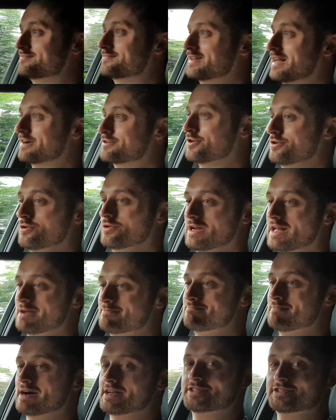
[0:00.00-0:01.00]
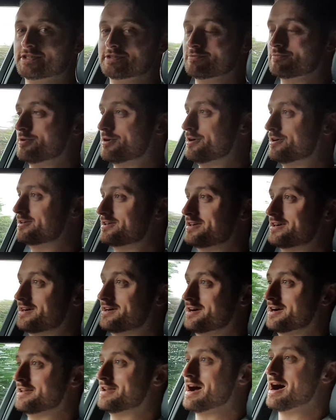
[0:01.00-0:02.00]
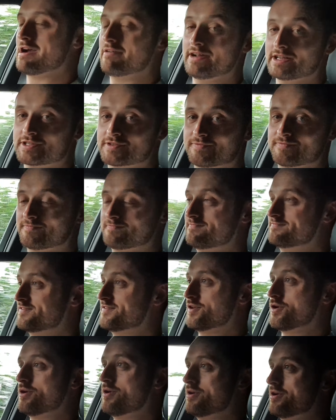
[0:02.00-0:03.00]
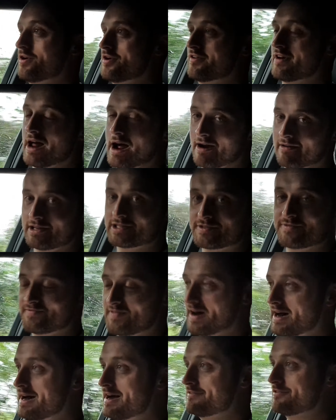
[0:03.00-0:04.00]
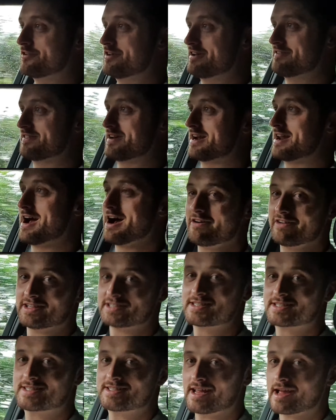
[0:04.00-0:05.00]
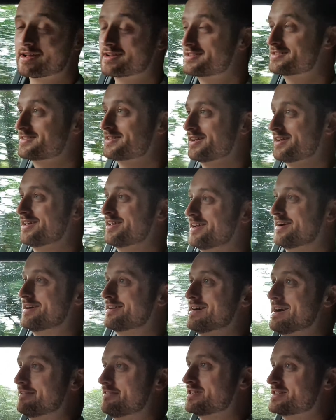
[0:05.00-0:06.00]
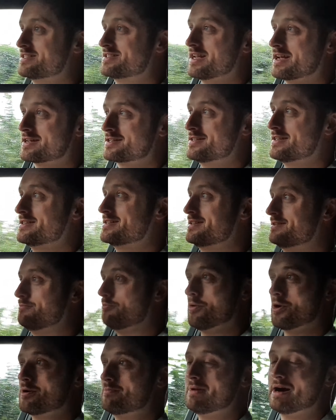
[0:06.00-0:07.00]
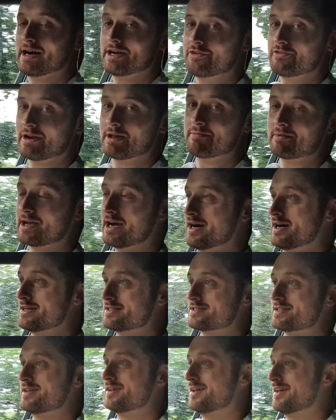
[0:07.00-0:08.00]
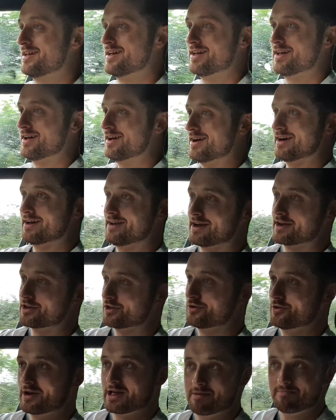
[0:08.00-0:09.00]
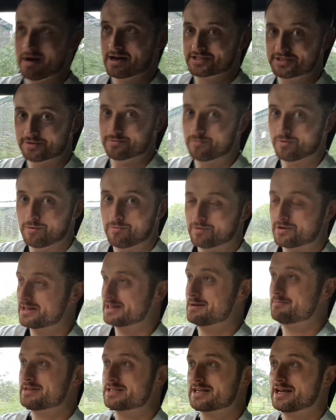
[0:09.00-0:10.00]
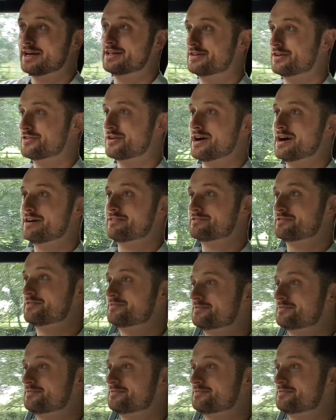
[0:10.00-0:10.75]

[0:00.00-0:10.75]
I can only imagine what an RS4 or an RS5 or even an RS6. An RS6 is one of my dream cars, and I can only imagine what one of them is like to drive.